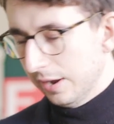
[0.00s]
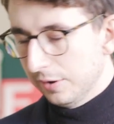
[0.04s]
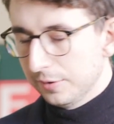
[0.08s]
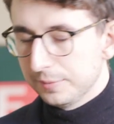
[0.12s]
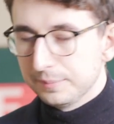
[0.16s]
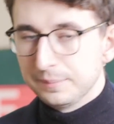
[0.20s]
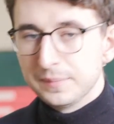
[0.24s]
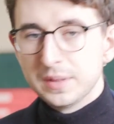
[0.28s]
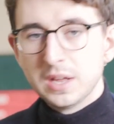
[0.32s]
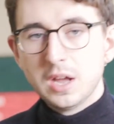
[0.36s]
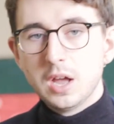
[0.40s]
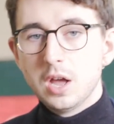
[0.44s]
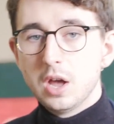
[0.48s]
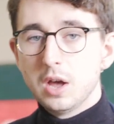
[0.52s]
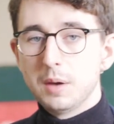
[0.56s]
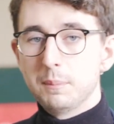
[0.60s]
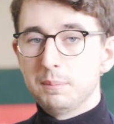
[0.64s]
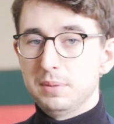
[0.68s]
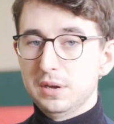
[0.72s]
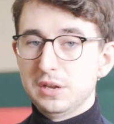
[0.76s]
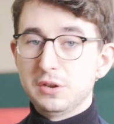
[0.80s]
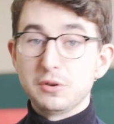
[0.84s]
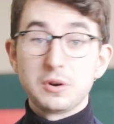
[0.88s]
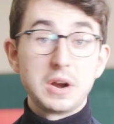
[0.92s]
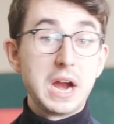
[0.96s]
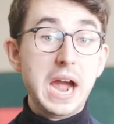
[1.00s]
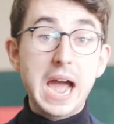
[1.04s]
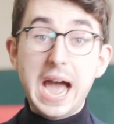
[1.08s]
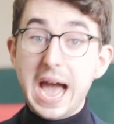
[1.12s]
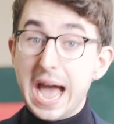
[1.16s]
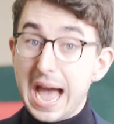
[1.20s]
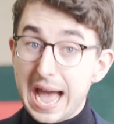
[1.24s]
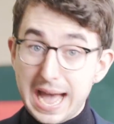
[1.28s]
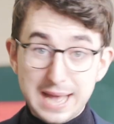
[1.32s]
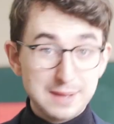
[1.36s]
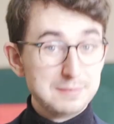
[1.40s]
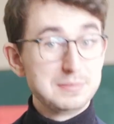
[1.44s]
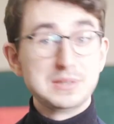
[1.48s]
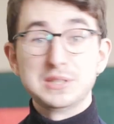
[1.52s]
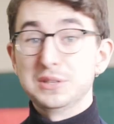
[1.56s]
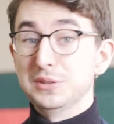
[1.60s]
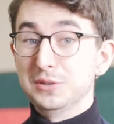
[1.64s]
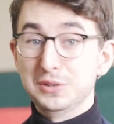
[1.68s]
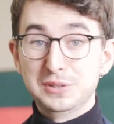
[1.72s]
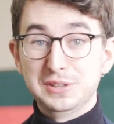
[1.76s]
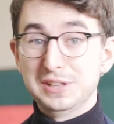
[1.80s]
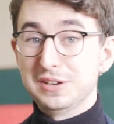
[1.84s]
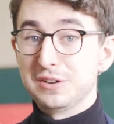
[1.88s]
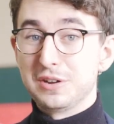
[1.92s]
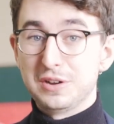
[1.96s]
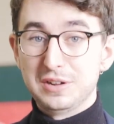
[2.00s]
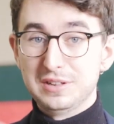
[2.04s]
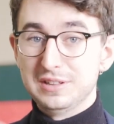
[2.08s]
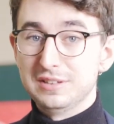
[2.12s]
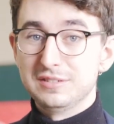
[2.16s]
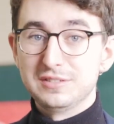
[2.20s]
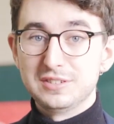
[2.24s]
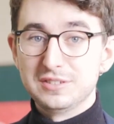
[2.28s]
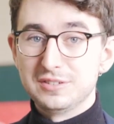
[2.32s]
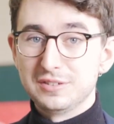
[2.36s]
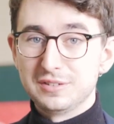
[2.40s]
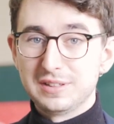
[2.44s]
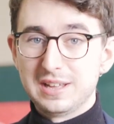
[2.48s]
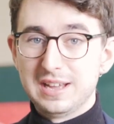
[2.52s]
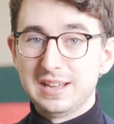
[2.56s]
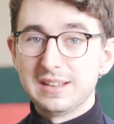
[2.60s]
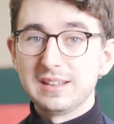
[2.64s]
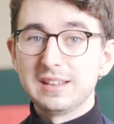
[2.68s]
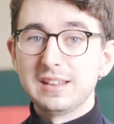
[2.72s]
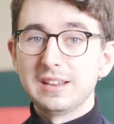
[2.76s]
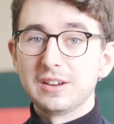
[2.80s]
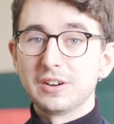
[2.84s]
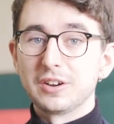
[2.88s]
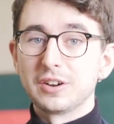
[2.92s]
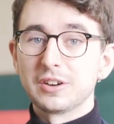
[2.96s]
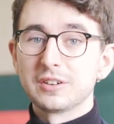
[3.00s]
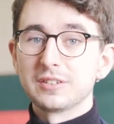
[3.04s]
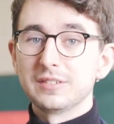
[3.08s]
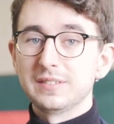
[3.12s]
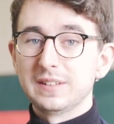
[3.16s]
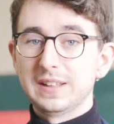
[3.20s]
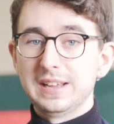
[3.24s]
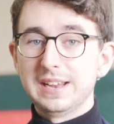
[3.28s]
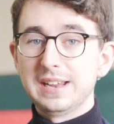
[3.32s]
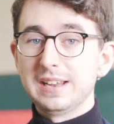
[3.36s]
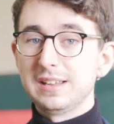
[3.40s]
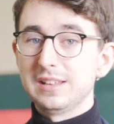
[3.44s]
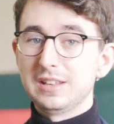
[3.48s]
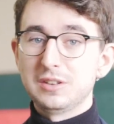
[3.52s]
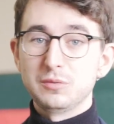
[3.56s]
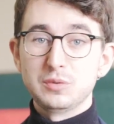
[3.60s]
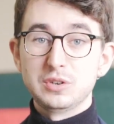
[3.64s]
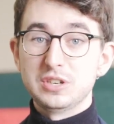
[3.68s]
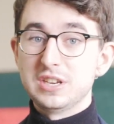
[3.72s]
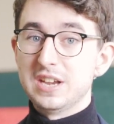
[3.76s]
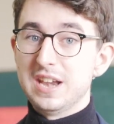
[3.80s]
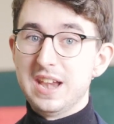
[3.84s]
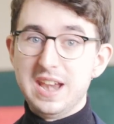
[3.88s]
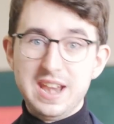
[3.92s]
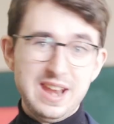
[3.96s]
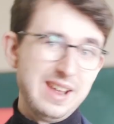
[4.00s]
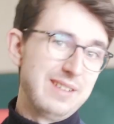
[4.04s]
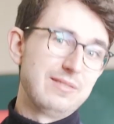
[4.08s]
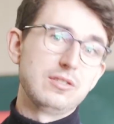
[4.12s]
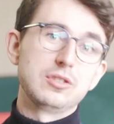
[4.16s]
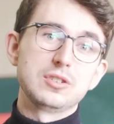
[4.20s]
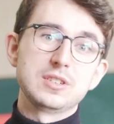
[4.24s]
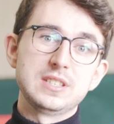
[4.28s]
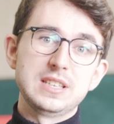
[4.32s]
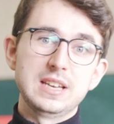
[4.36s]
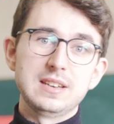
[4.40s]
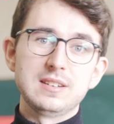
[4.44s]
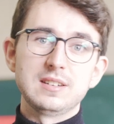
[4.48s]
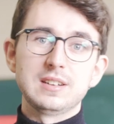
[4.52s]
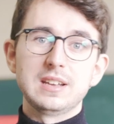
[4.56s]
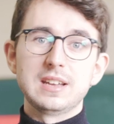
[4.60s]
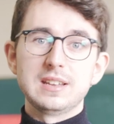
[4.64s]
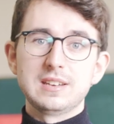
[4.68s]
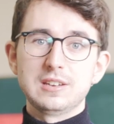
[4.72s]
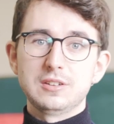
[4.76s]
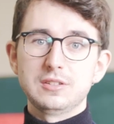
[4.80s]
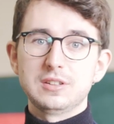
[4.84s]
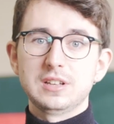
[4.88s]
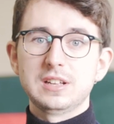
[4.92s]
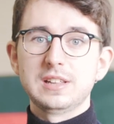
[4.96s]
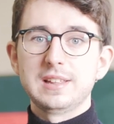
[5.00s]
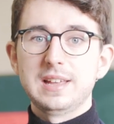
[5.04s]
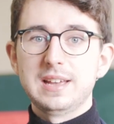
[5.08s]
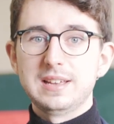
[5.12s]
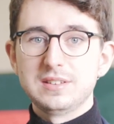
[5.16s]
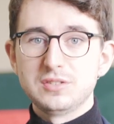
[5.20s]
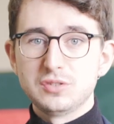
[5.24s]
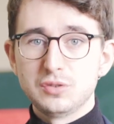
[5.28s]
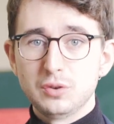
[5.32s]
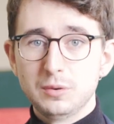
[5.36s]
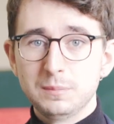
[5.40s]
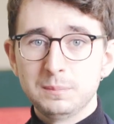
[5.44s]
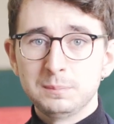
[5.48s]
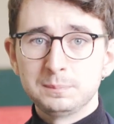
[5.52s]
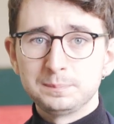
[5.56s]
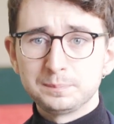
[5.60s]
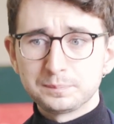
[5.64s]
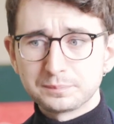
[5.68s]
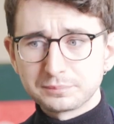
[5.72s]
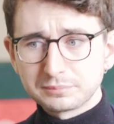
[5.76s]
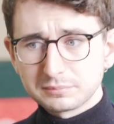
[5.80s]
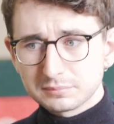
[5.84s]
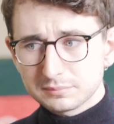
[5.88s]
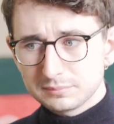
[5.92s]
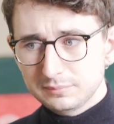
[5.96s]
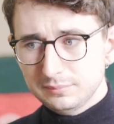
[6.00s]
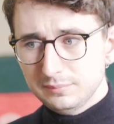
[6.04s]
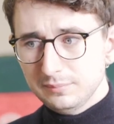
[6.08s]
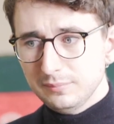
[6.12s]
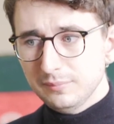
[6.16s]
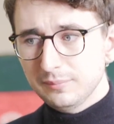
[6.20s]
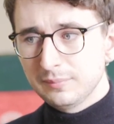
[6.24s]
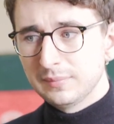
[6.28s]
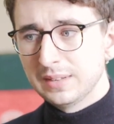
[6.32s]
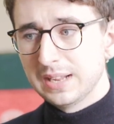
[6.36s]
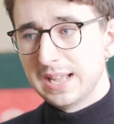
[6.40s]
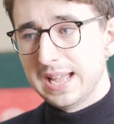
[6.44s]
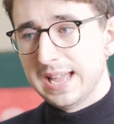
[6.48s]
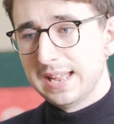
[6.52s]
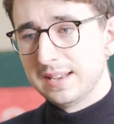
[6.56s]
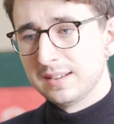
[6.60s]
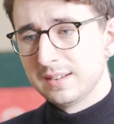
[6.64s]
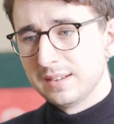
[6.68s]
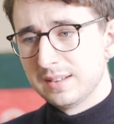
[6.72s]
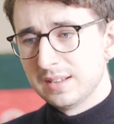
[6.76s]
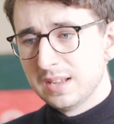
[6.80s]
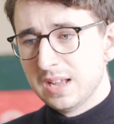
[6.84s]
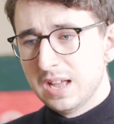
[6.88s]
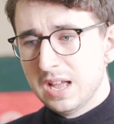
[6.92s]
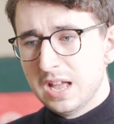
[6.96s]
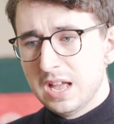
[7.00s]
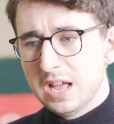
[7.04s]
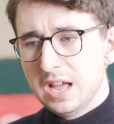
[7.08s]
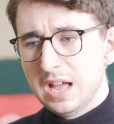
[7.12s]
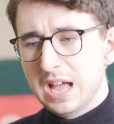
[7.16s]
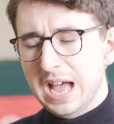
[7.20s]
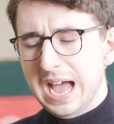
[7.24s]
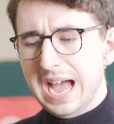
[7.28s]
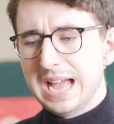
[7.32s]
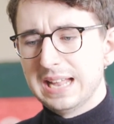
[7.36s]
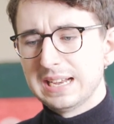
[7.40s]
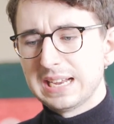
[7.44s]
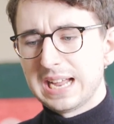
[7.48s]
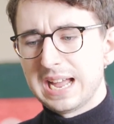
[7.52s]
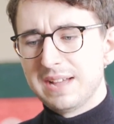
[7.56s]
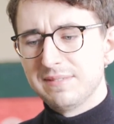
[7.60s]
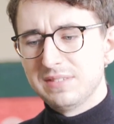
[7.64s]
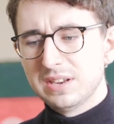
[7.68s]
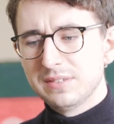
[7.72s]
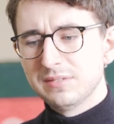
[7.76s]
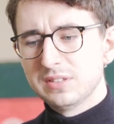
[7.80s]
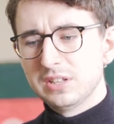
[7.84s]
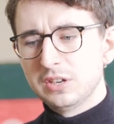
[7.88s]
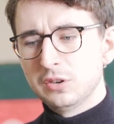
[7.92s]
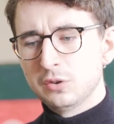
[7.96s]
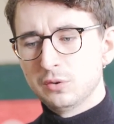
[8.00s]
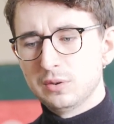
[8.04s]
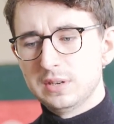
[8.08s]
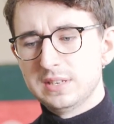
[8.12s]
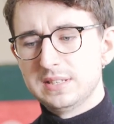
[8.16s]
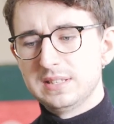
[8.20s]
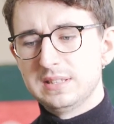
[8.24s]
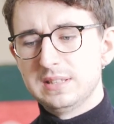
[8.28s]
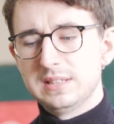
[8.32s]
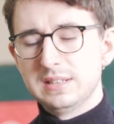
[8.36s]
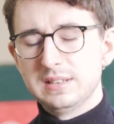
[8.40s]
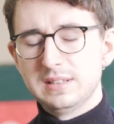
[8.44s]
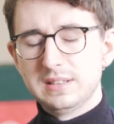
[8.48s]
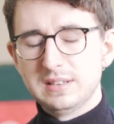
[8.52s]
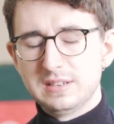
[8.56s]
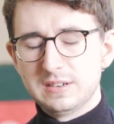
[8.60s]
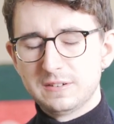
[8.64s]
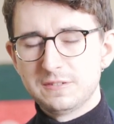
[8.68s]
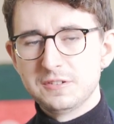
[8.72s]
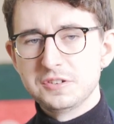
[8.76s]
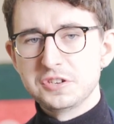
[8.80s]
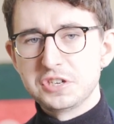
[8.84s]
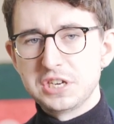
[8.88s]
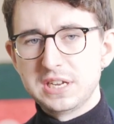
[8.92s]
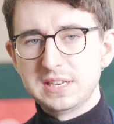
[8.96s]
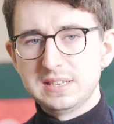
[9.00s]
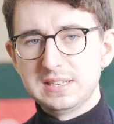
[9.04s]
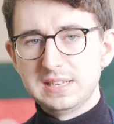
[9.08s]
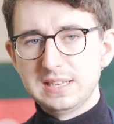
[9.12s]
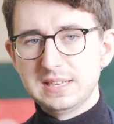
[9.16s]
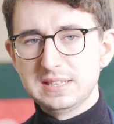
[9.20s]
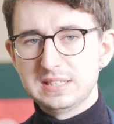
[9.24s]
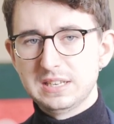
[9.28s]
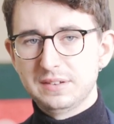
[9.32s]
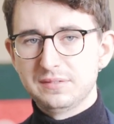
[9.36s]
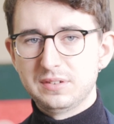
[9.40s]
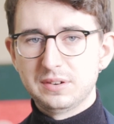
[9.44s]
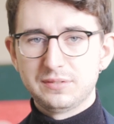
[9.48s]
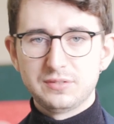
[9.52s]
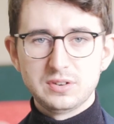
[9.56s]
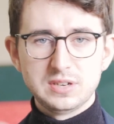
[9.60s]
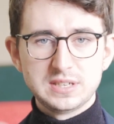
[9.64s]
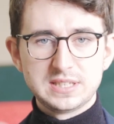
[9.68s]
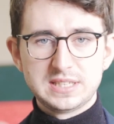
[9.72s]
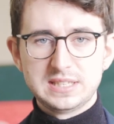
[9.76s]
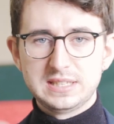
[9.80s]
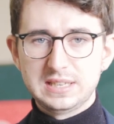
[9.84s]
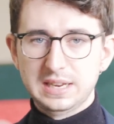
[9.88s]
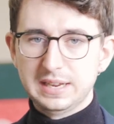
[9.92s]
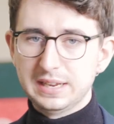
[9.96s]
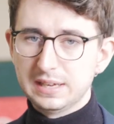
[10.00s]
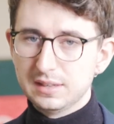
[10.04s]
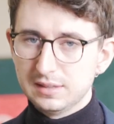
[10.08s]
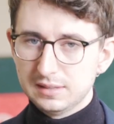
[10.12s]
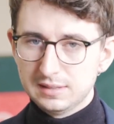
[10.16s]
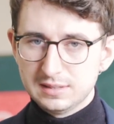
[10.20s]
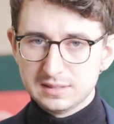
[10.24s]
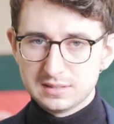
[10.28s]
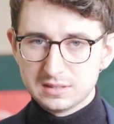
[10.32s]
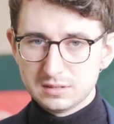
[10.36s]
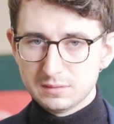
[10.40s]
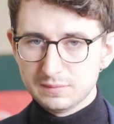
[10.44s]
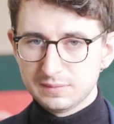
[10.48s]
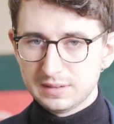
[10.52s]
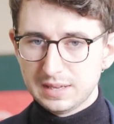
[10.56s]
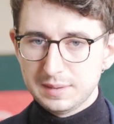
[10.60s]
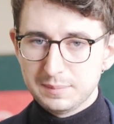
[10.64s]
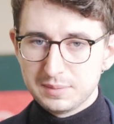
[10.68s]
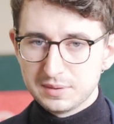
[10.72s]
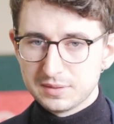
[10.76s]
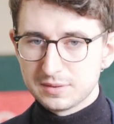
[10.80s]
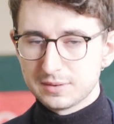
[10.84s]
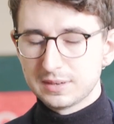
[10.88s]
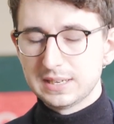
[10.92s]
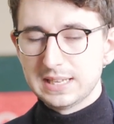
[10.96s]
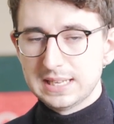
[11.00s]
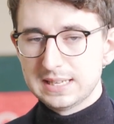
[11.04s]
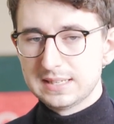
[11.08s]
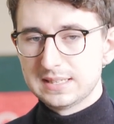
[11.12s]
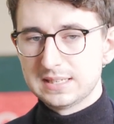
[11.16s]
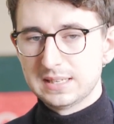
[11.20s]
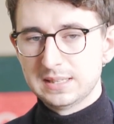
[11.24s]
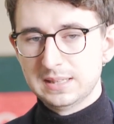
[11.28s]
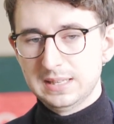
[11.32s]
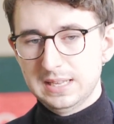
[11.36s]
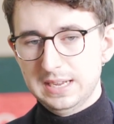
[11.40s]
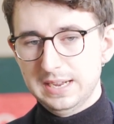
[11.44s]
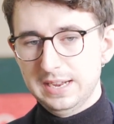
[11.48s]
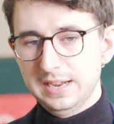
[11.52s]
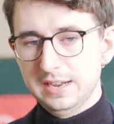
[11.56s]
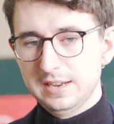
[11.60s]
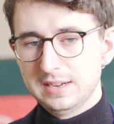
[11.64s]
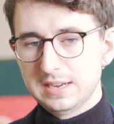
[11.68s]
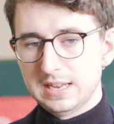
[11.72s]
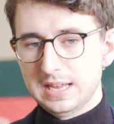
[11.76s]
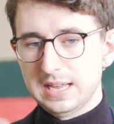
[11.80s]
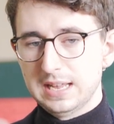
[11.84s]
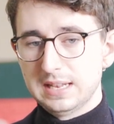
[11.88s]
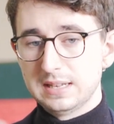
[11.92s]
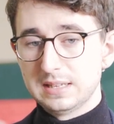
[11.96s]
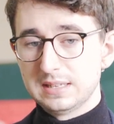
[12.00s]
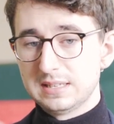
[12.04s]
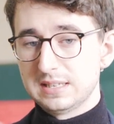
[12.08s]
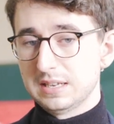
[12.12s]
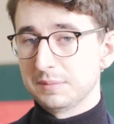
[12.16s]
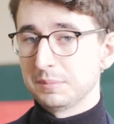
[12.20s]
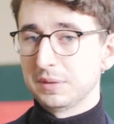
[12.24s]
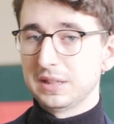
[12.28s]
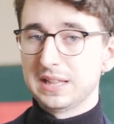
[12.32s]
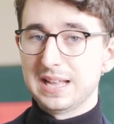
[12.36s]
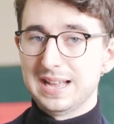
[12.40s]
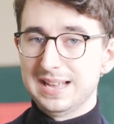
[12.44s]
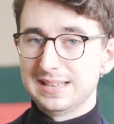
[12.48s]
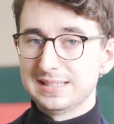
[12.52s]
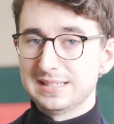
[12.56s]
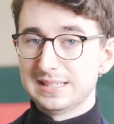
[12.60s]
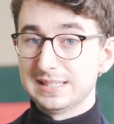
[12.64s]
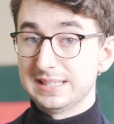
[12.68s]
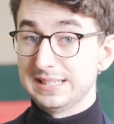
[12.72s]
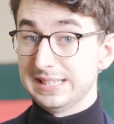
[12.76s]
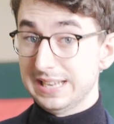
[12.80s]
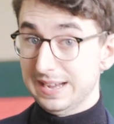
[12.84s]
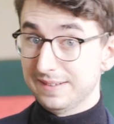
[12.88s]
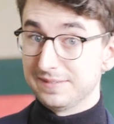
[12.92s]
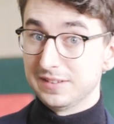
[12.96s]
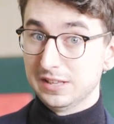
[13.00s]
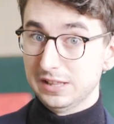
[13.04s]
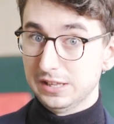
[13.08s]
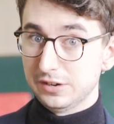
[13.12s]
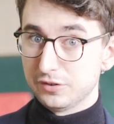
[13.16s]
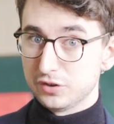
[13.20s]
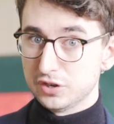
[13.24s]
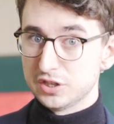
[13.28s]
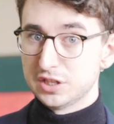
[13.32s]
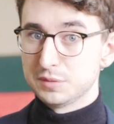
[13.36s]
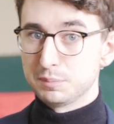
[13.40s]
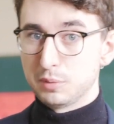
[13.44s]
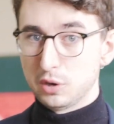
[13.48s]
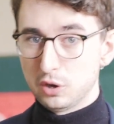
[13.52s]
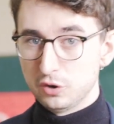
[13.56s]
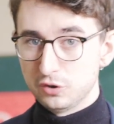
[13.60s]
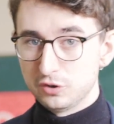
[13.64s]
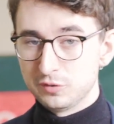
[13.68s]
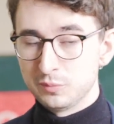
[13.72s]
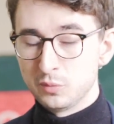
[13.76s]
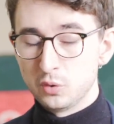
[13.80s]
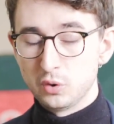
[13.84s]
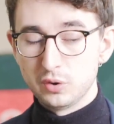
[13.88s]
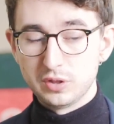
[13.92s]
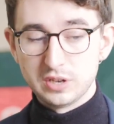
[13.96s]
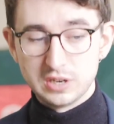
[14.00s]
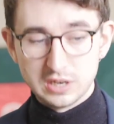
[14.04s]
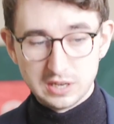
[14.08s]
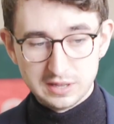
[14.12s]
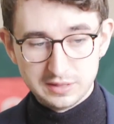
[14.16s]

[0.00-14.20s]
out. But you are absolutely not allowed to do that here. Like, you would never send a kid out of the classroom. And I've definitely noticed that the different JTEs have different styles of keeping their kids in line, and some classes definitely respond more than